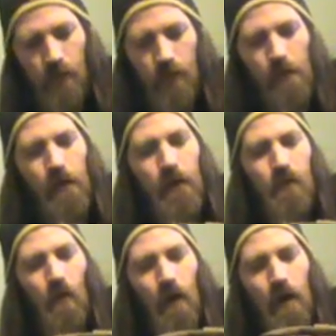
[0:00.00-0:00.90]
series,
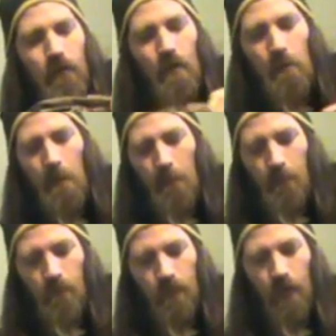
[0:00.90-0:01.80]
whatever.
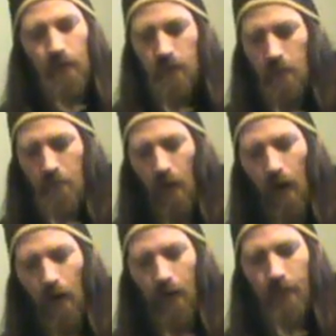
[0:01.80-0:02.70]
It's got two
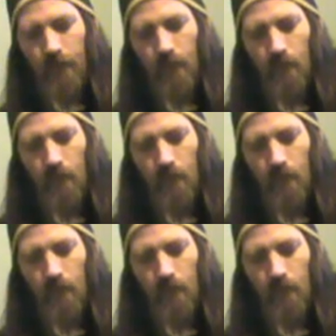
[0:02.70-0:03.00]
pockets,